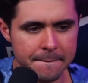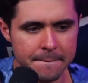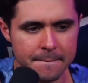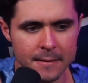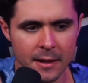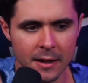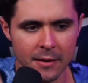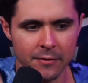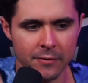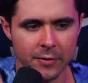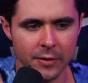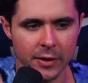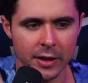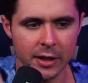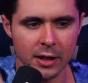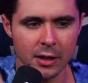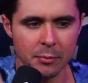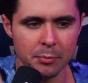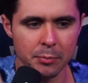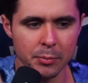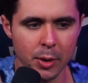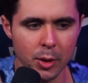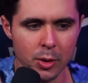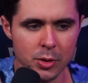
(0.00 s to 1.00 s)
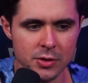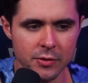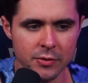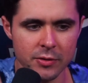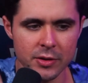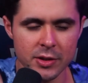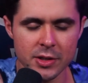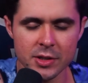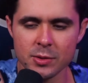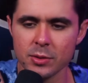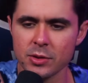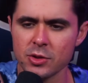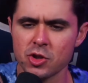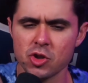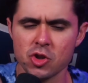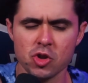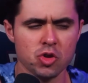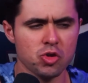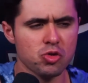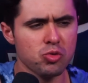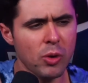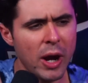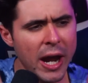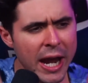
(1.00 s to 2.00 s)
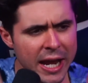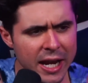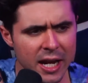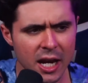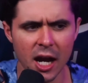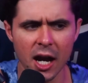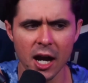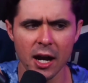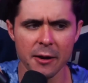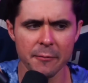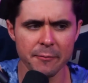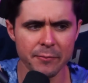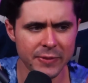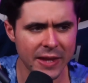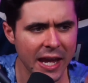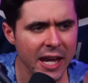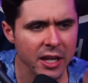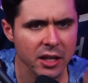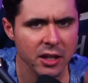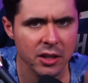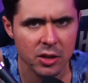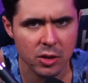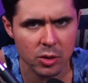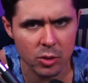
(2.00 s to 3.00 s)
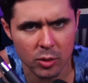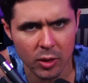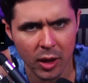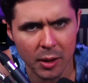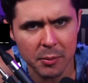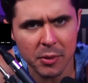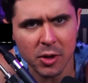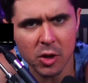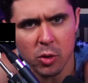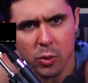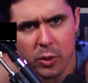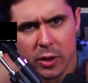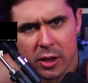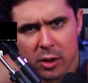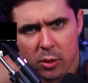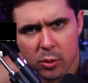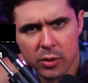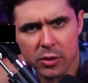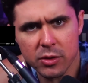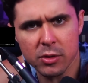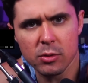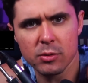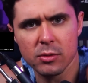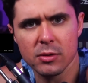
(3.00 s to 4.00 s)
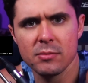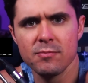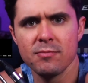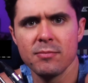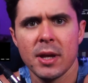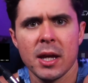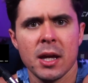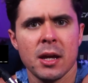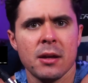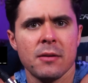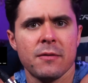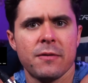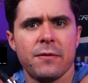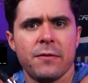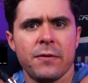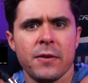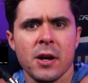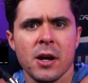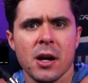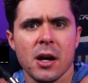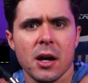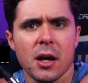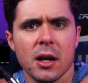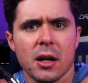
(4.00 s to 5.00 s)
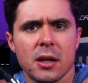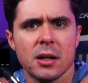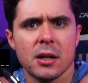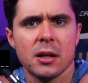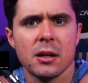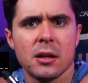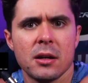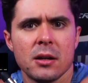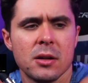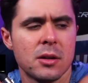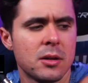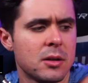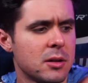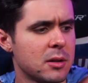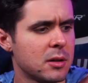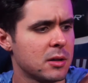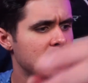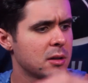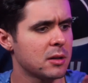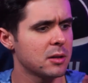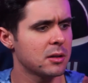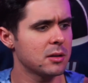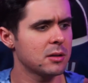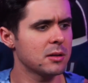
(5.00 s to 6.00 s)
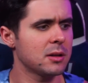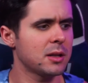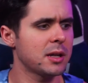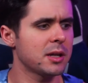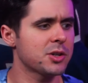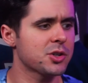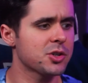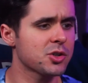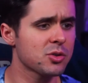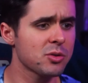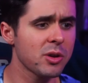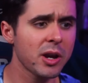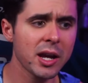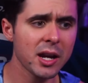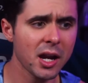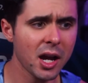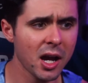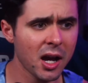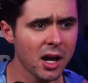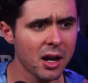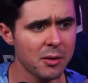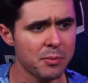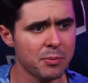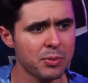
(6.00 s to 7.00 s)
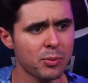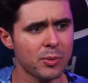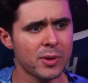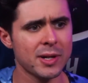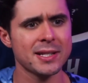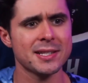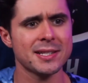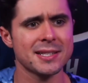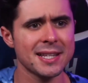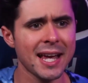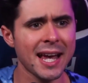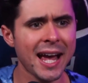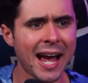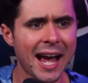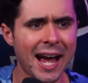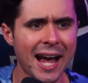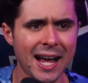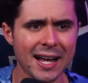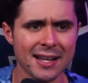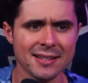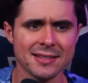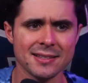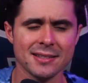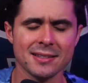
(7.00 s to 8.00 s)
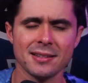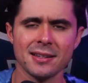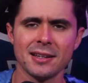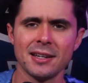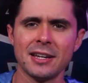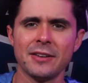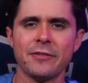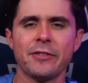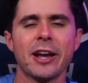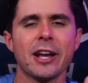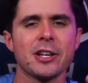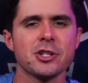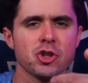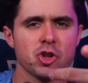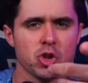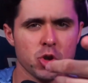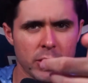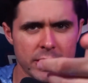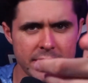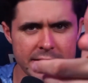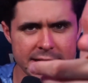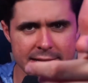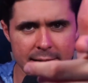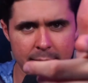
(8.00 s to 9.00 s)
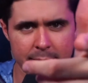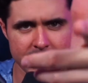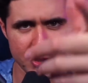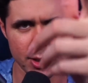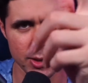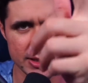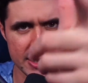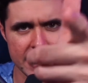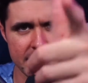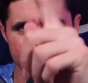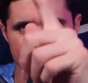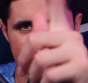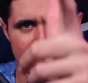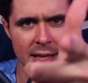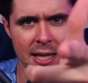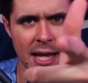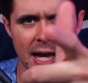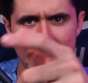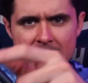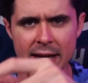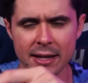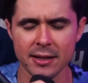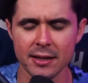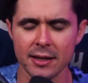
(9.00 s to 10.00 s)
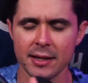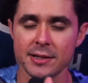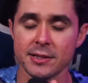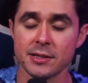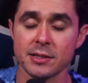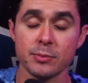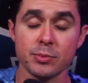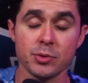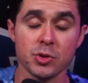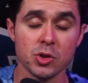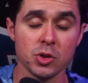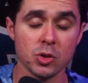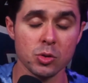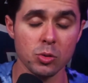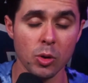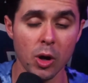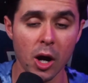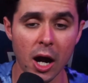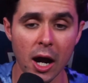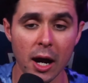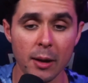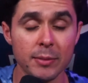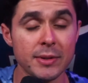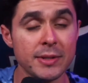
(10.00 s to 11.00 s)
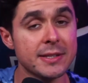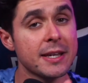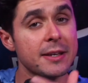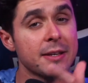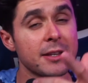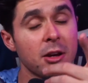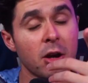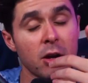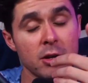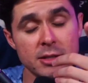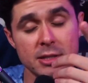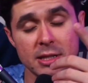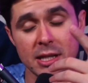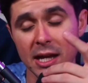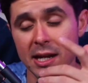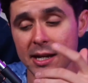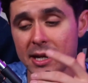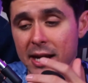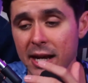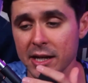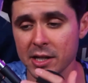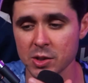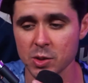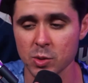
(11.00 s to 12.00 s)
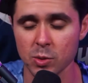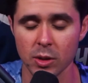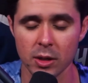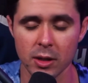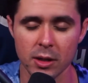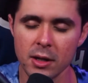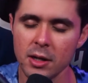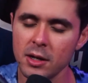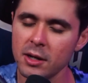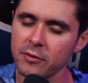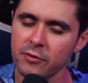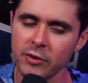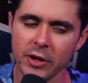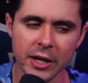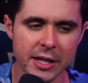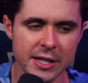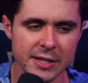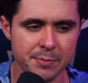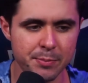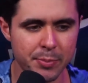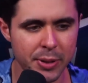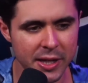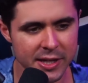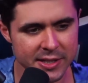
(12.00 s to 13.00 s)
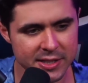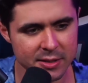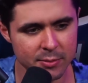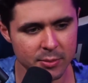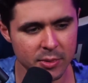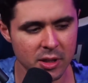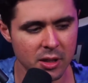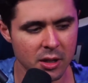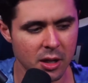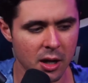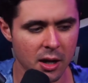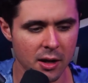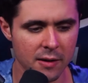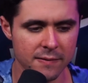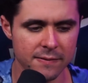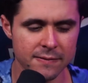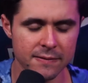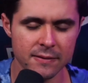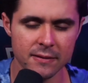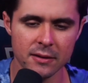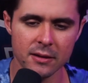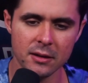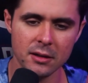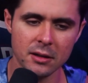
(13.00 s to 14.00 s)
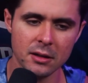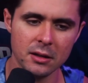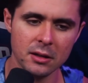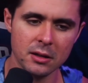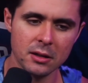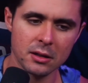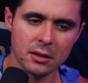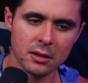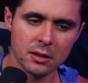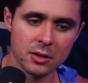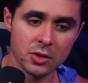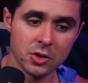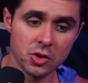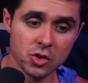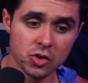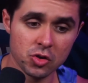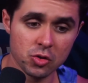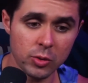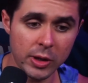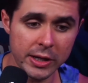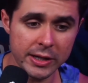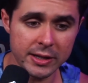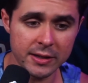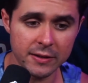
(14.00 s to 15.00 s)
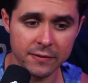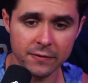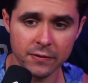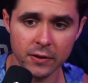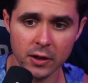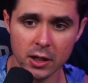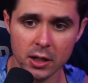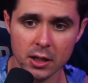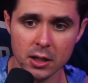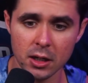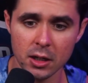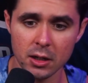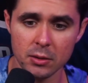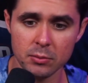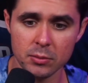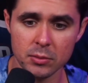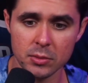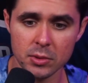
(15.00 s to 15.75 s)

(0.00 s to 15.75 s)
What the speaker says: Now, Frankie, a bows over this one. Straight up. Thank you. I'm agreeing with you, man. Fuck. Like, straight up. What is that? If you guys are enjoying these episodes, leave a like and subscribe. Let's get on to that next one. Frankie's pissing me off. Straight the fuck up.